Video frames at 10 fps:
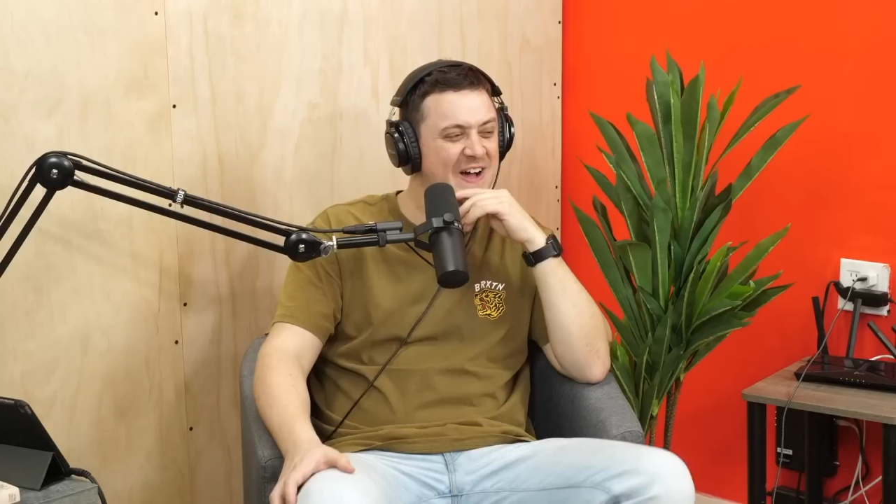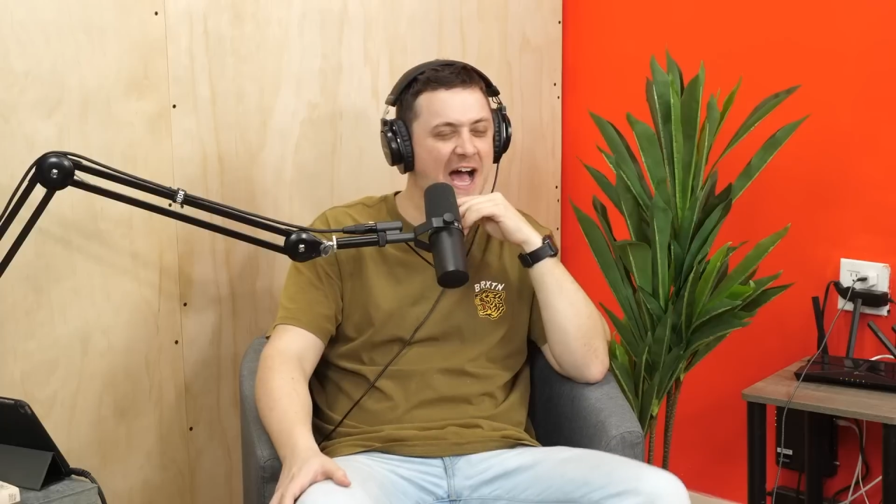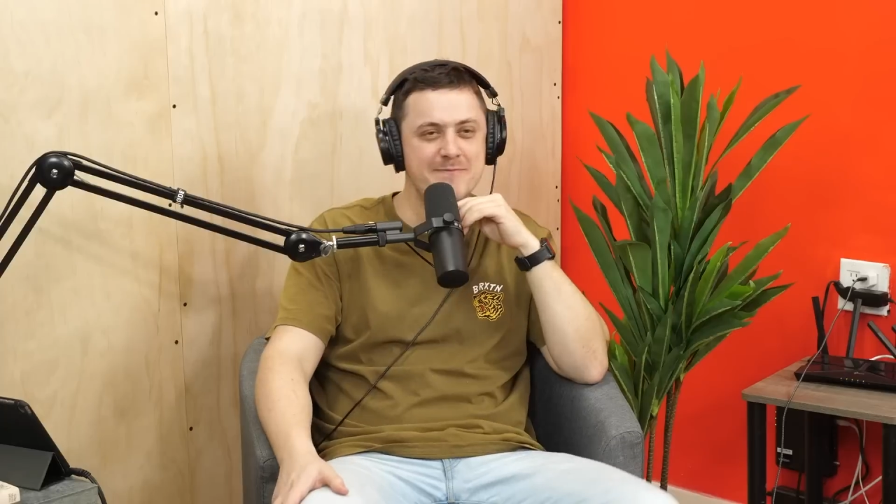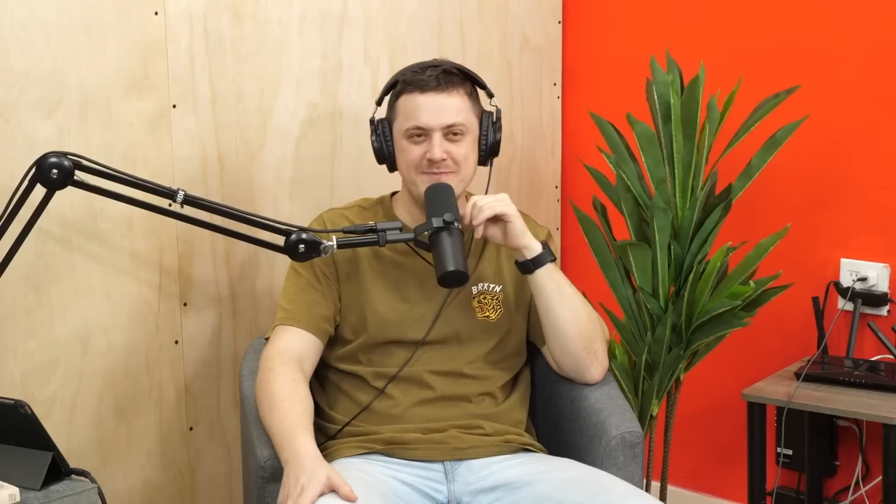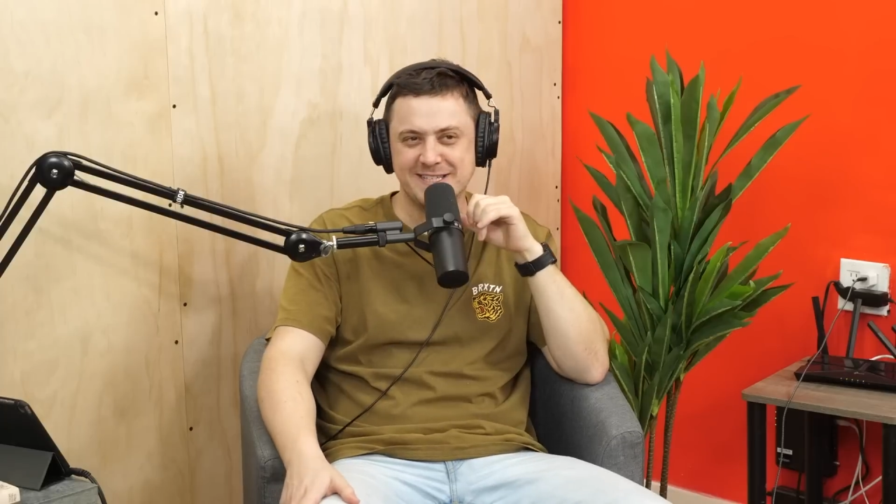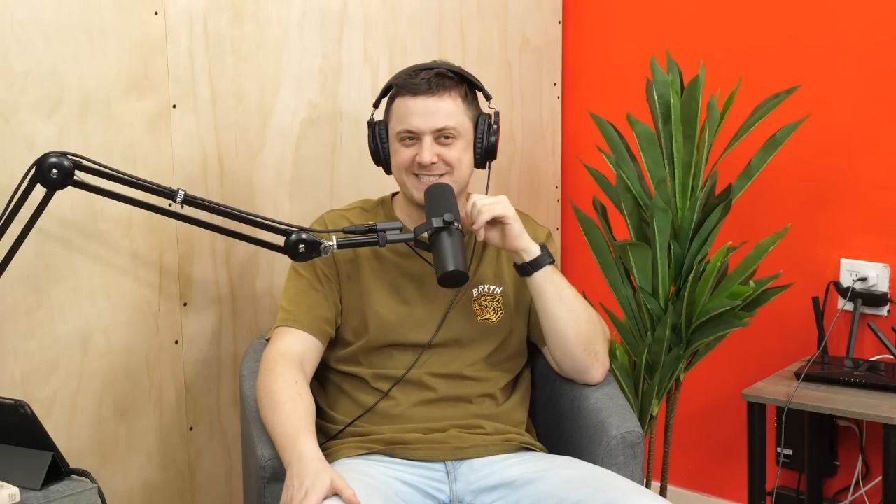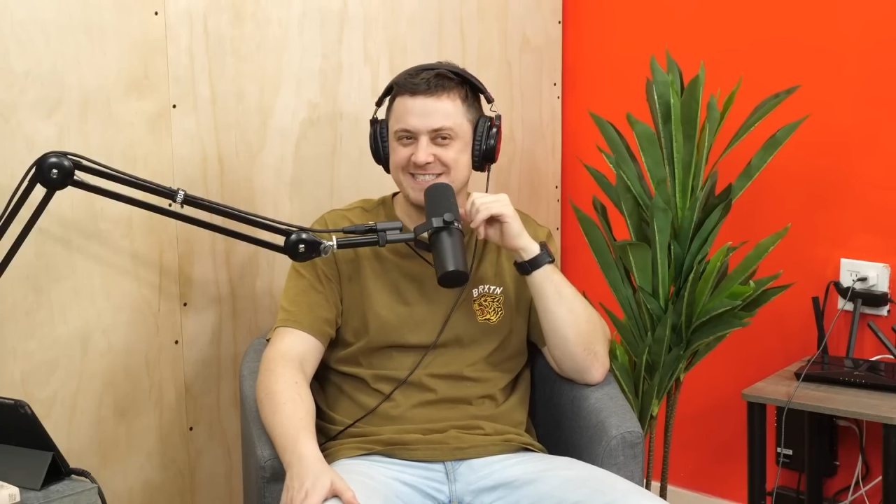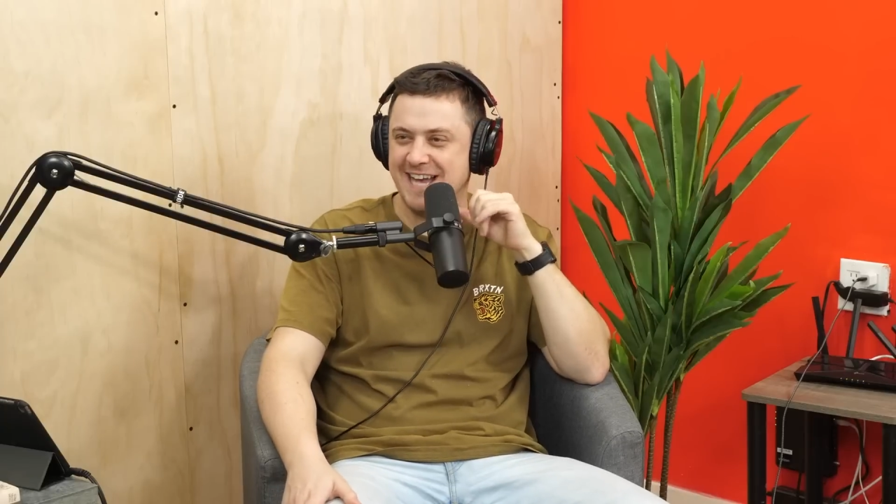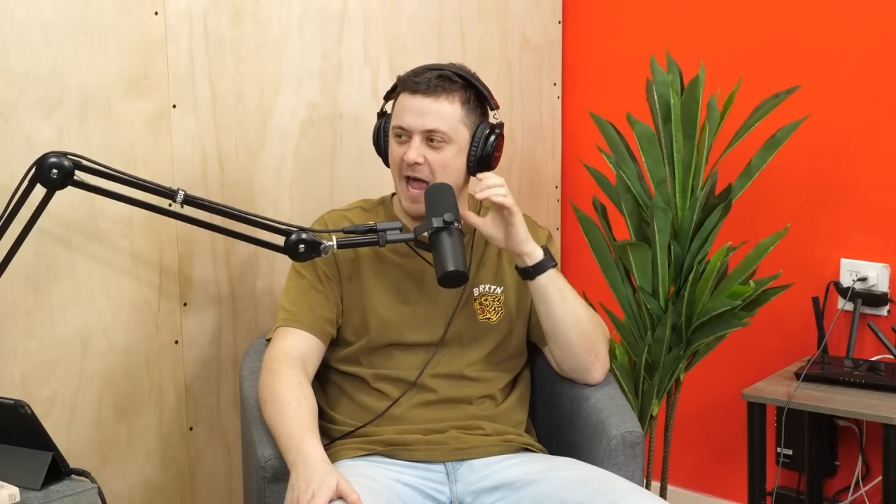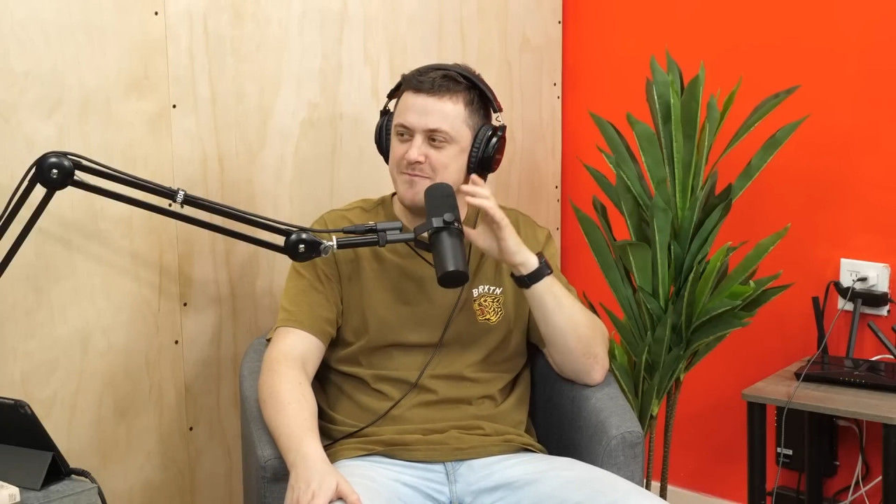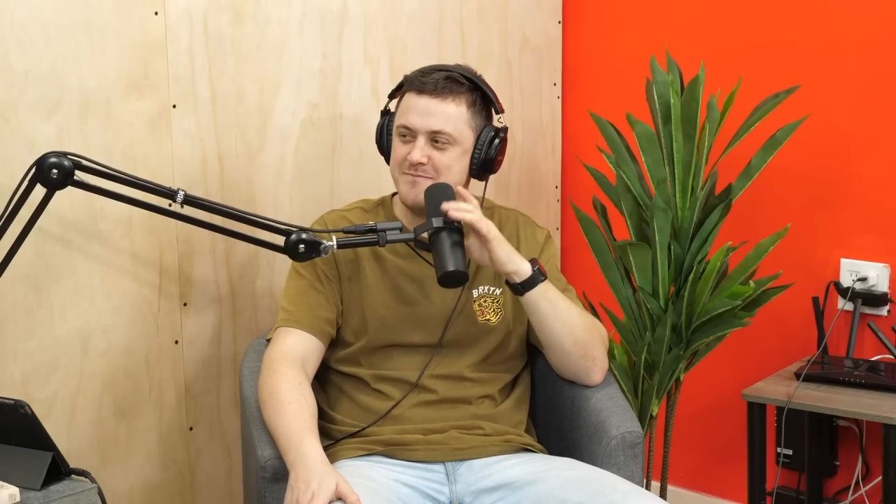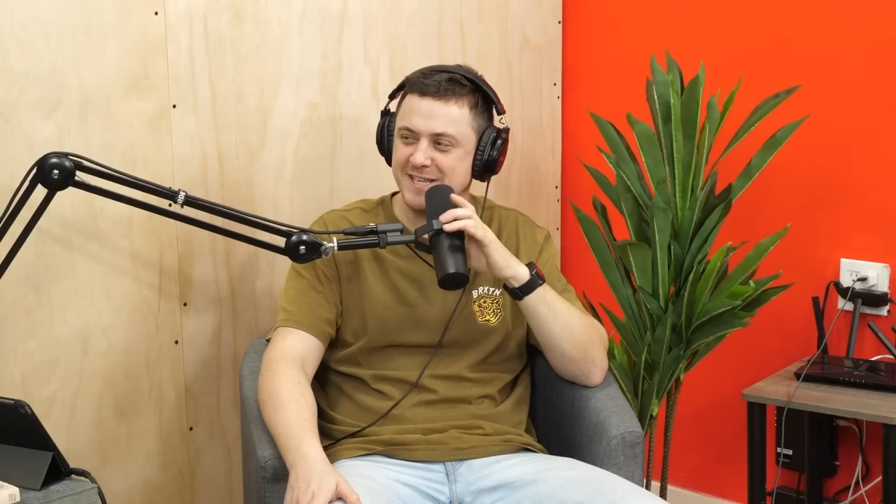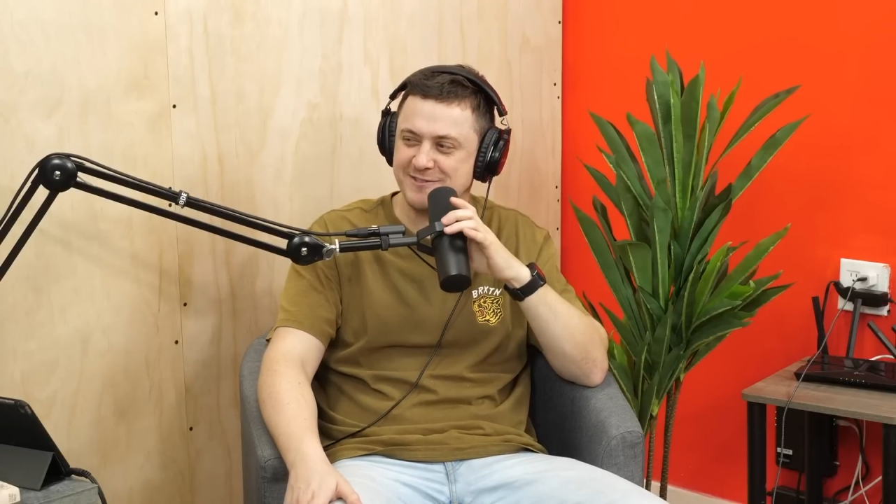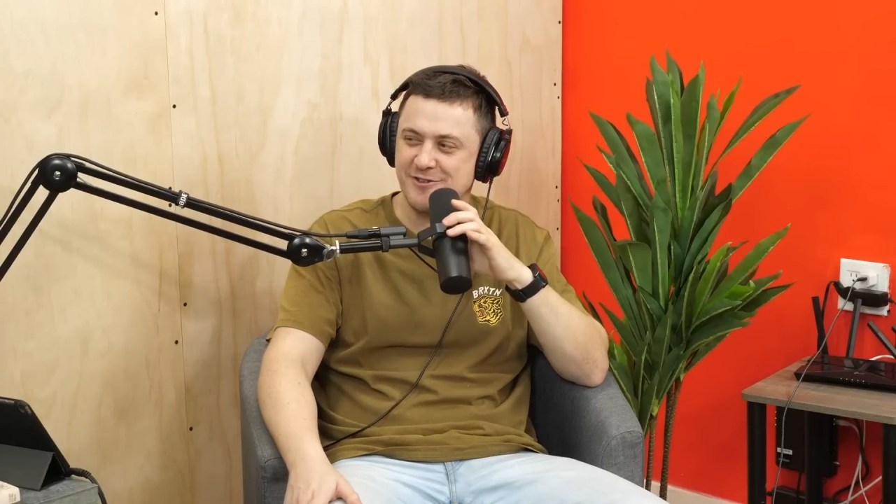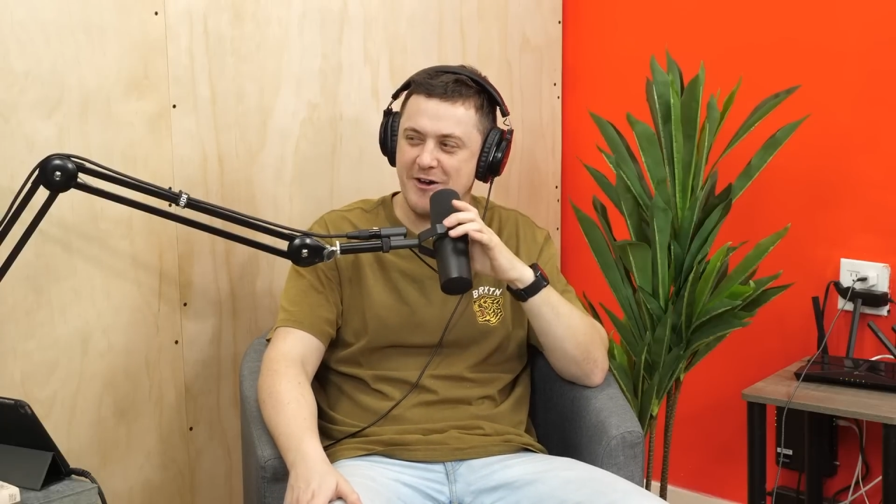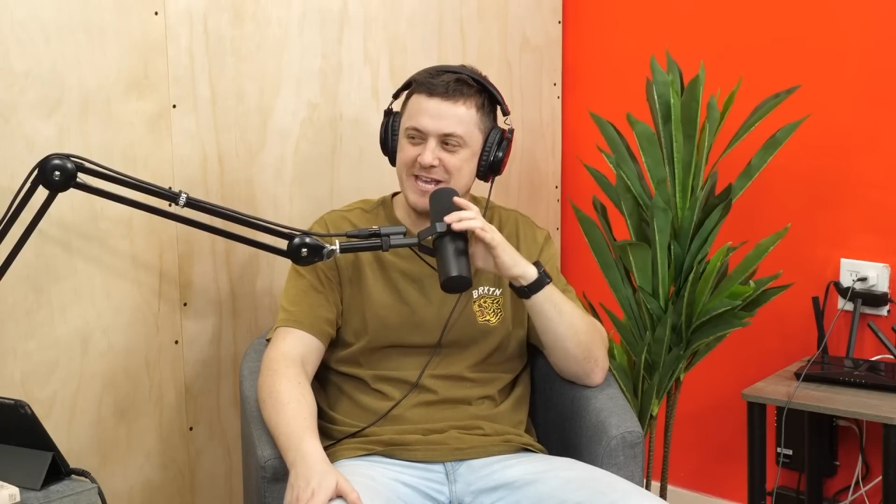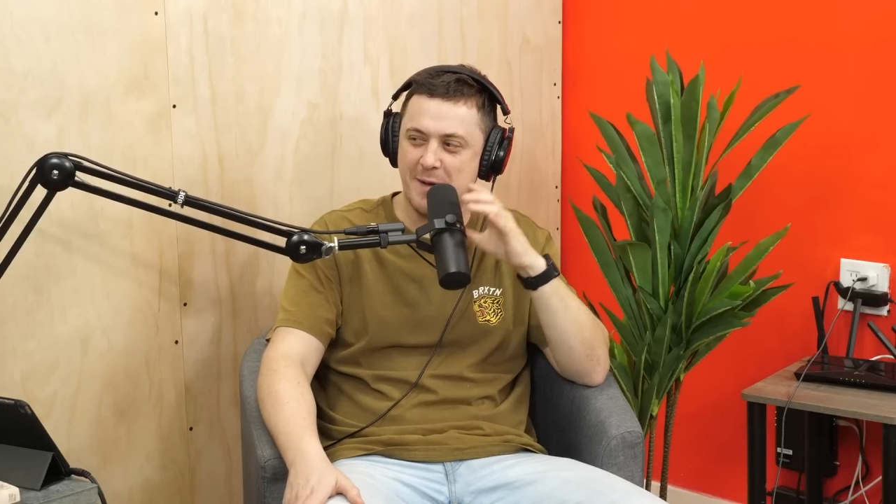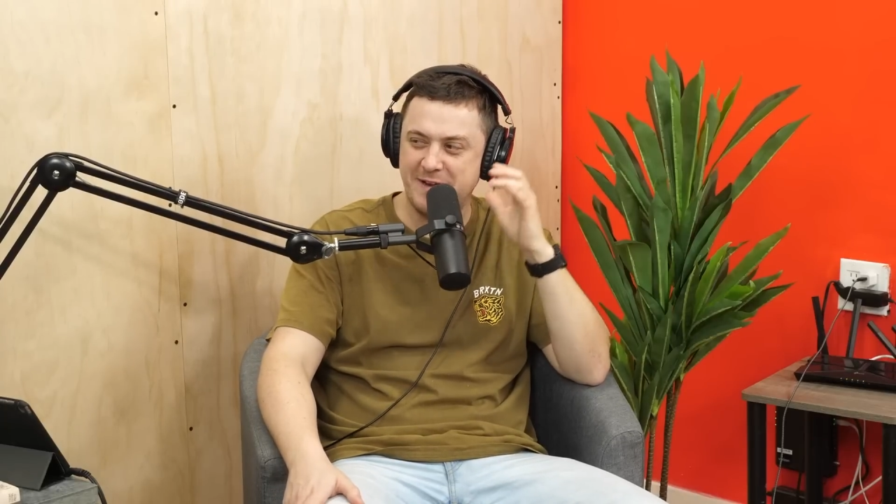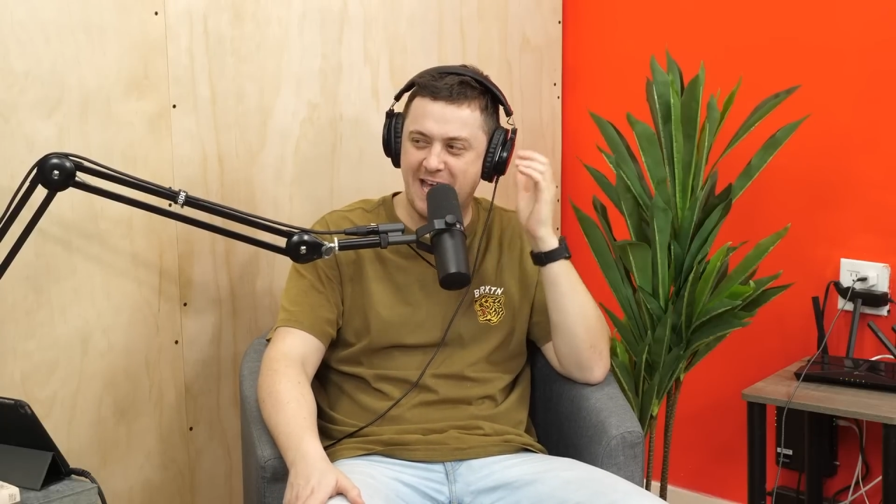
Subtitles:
I miss growing up